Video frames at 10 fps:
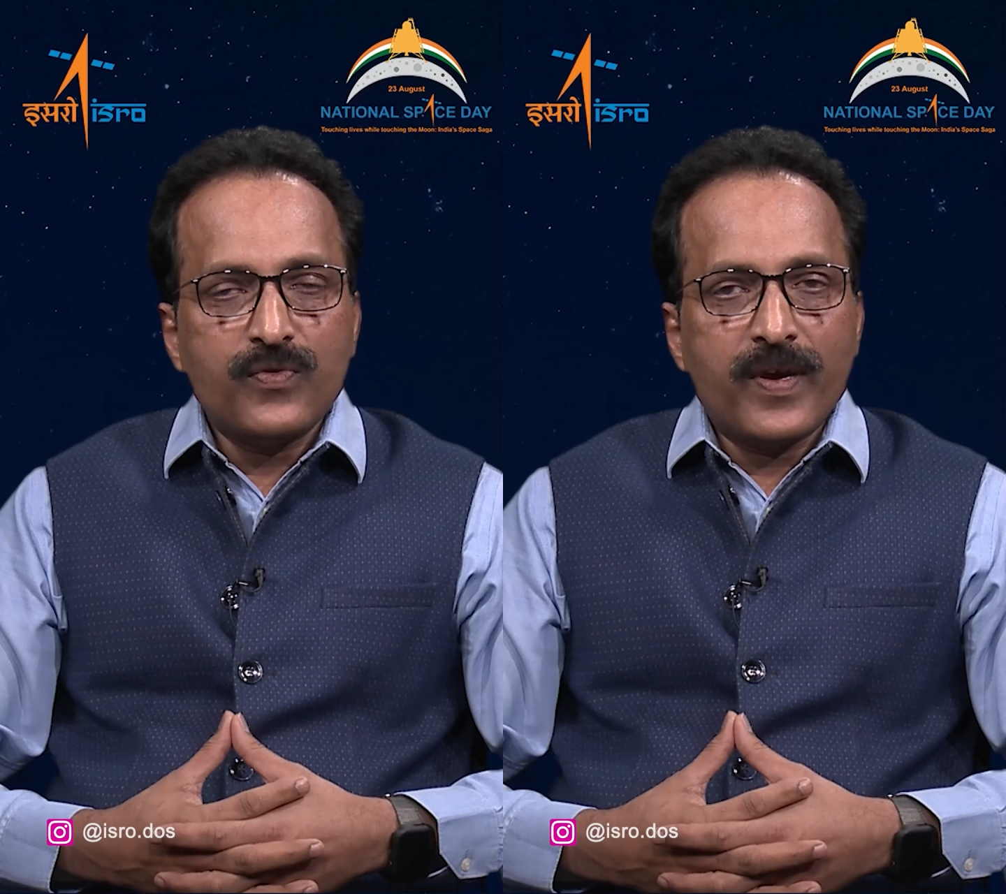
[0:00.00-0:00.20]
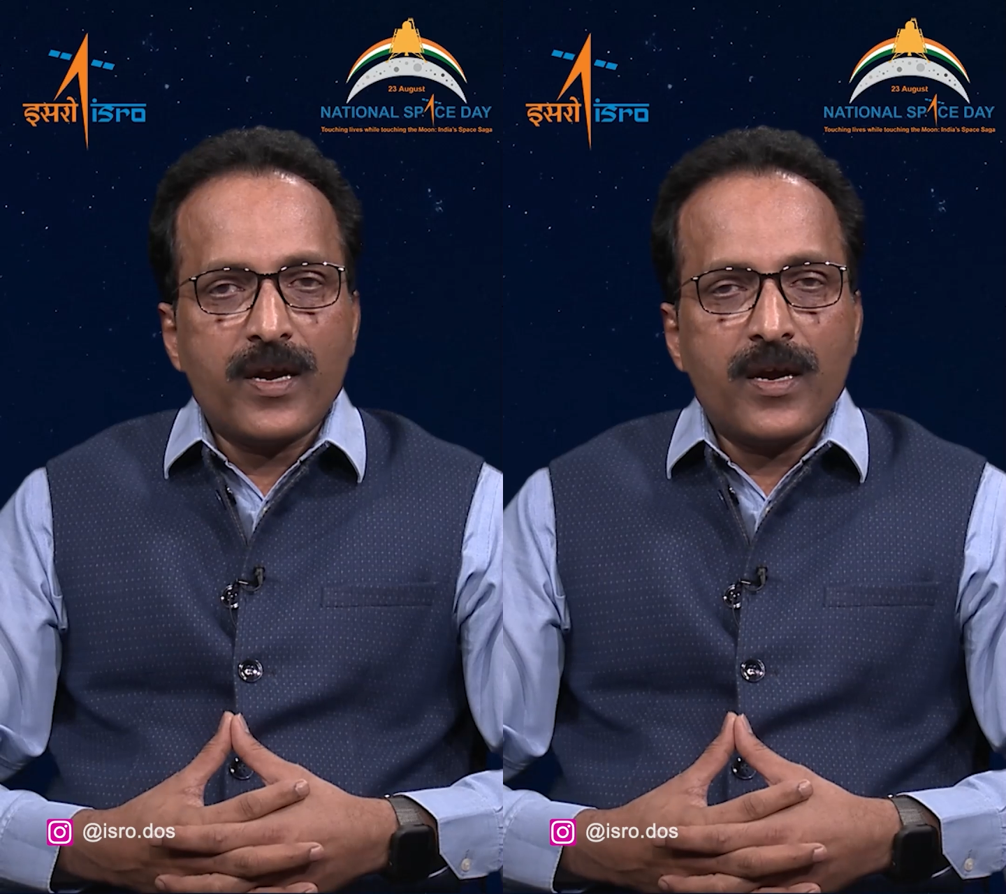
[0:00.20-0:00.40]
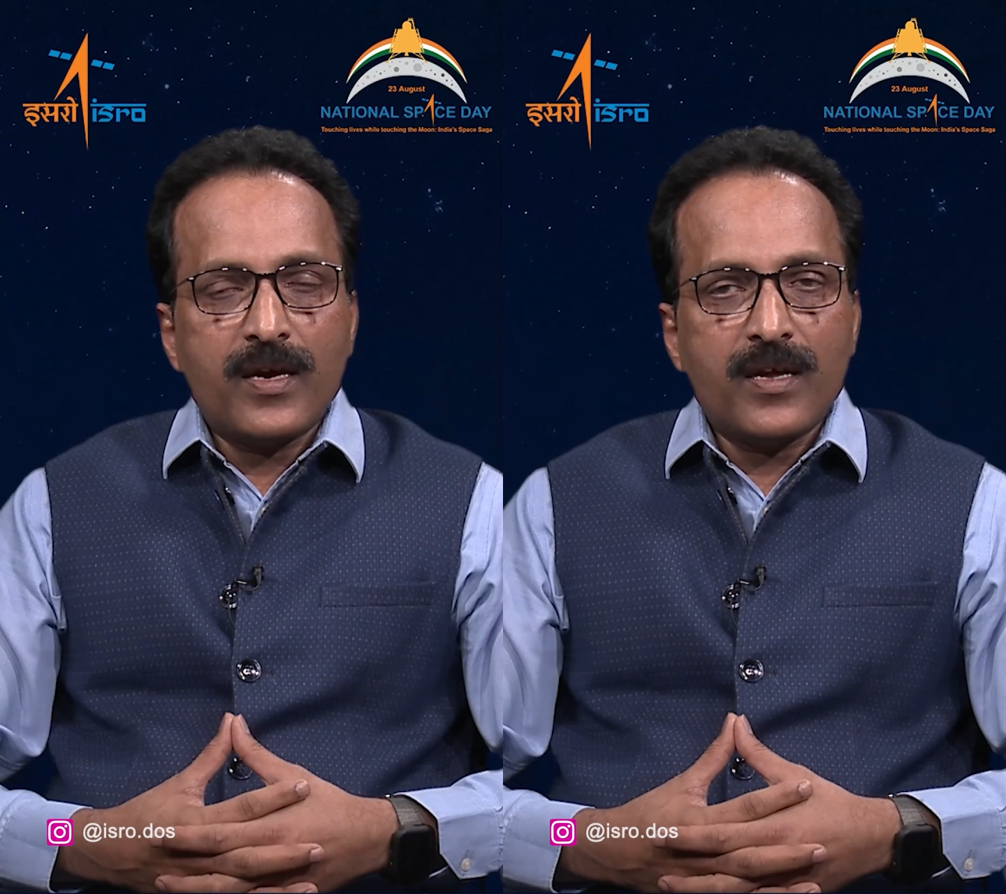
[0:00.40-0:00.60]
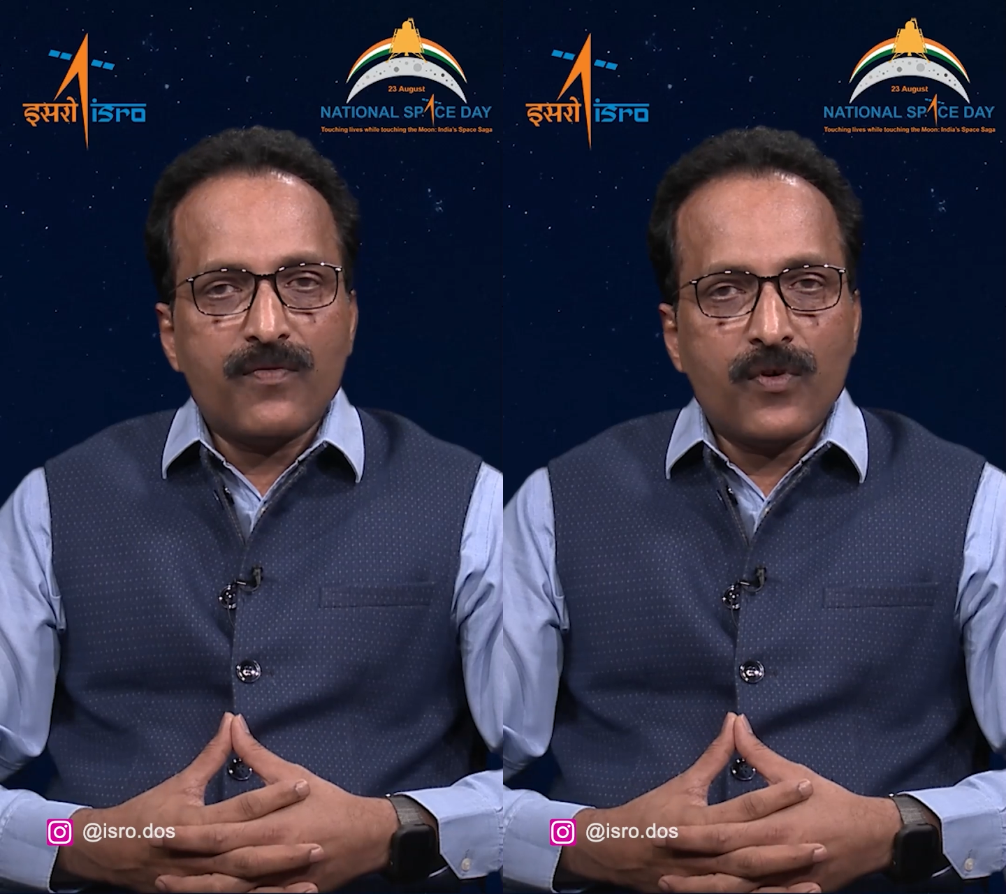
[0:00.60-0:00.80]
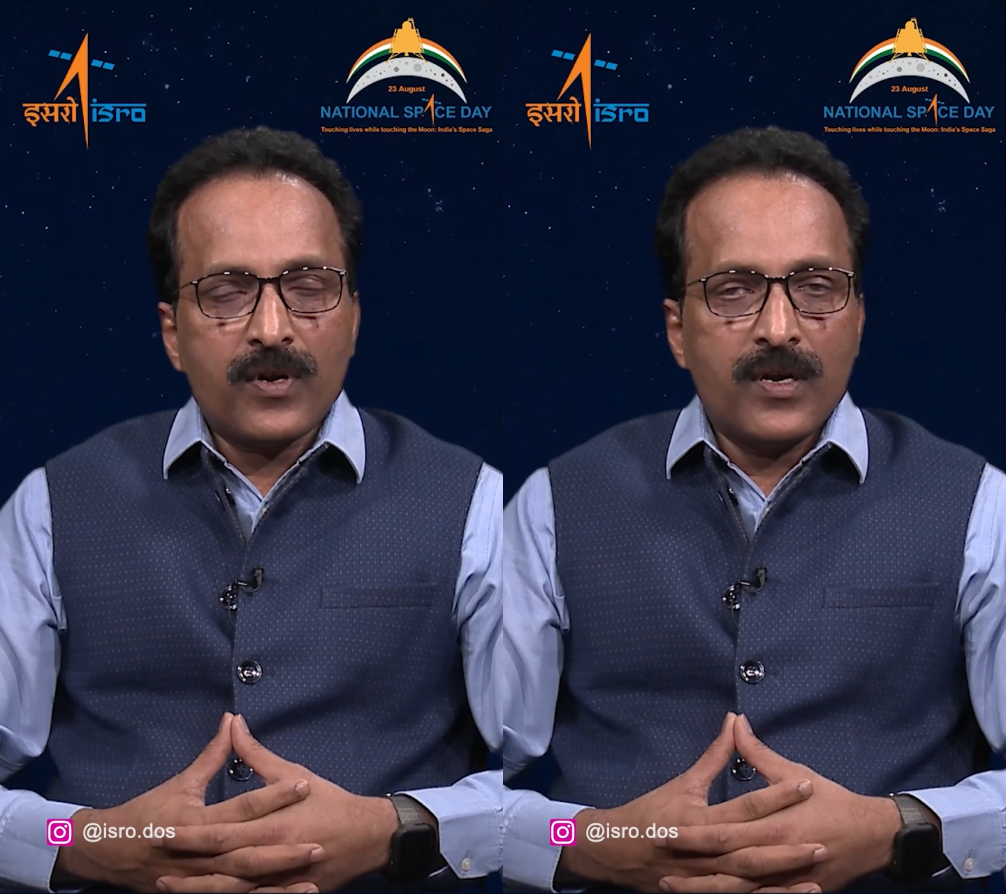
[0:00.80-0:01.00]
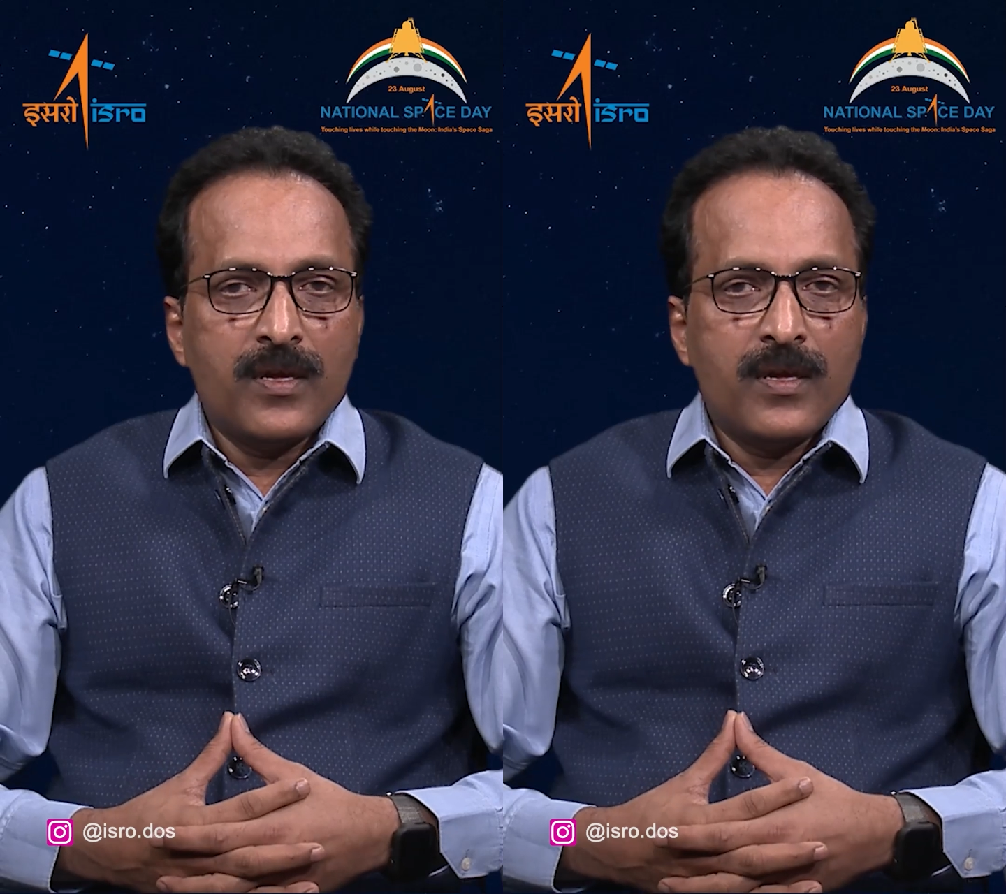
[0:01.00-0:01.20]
vehicle data for